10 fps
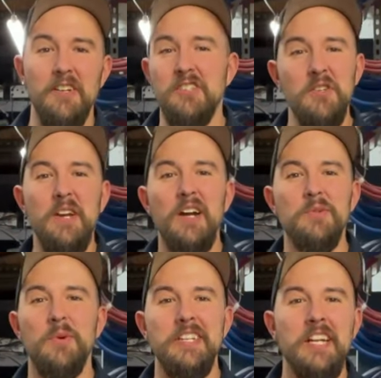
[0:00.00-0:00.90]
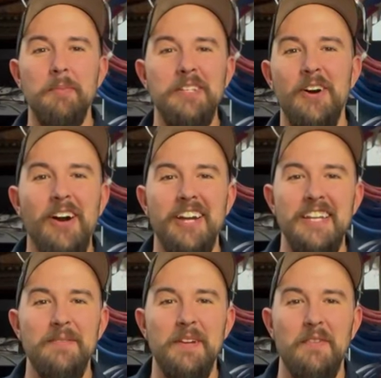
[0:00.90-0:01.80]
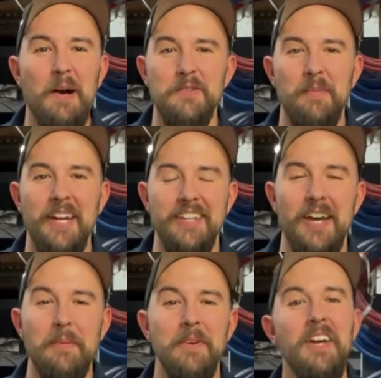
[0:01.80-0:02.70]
so you guys wouldn't hear me talking even if I was mic'd up.